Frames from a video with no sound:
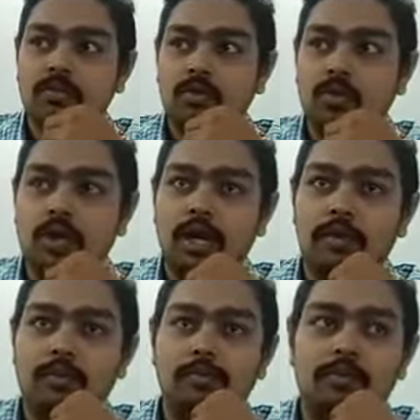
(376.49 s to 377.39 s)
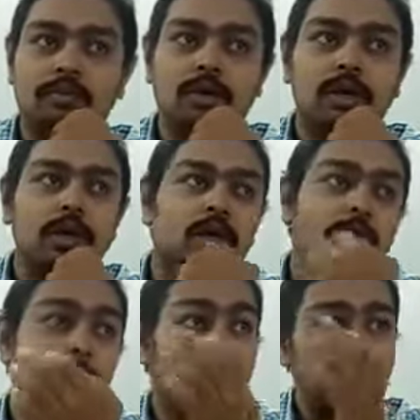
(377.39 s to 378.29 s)
Okay.
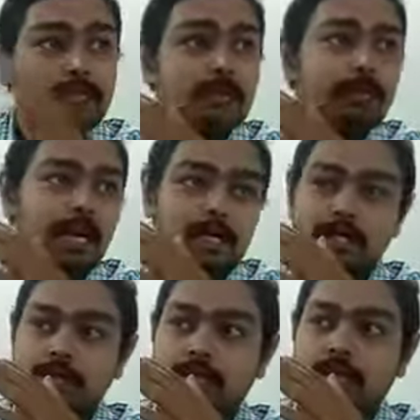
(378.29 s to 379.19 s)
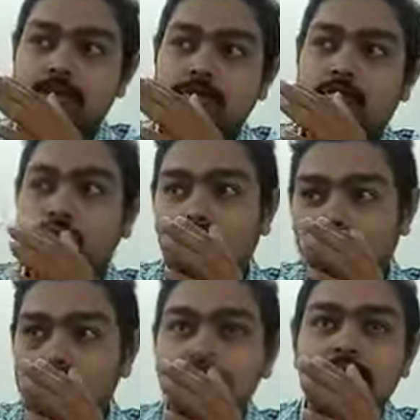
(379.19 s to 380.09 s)
Maximum director for all
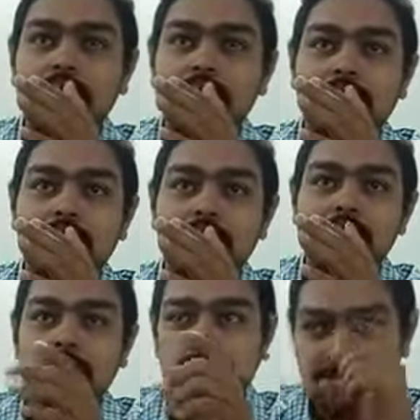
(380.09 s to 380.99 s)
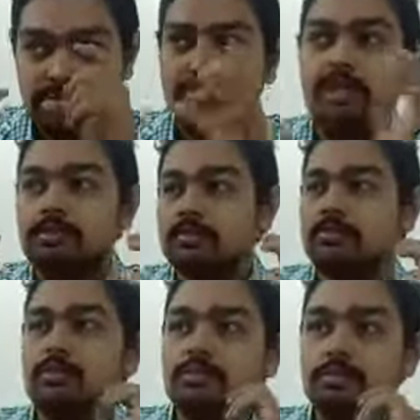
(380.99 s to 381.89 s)
the 3 companies, it is 15.
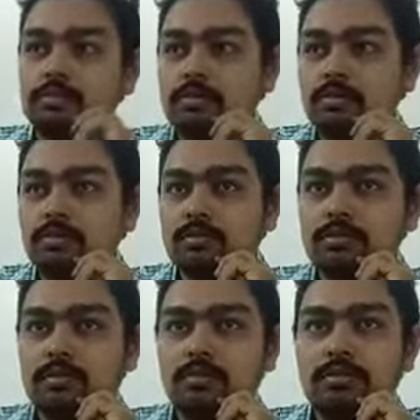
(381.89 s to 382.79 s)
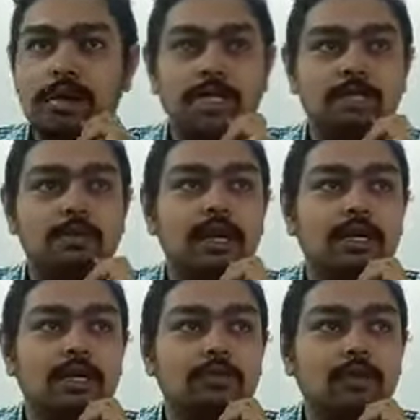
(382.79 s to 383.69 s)
Maximum
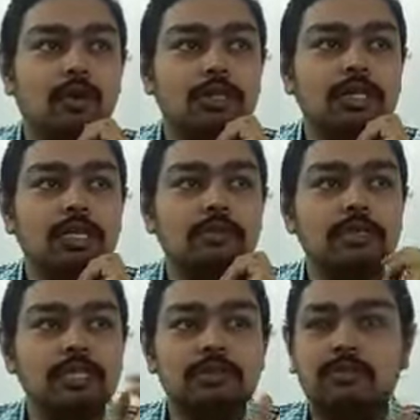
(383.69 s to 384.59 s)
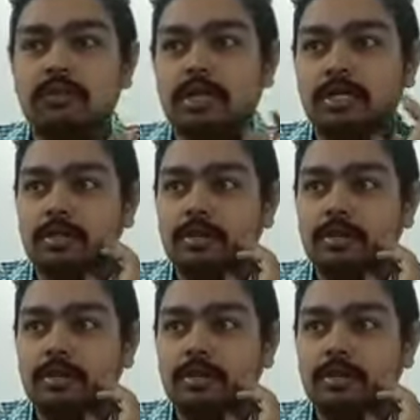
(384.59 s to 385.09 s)
director for all the 3 companies is 15.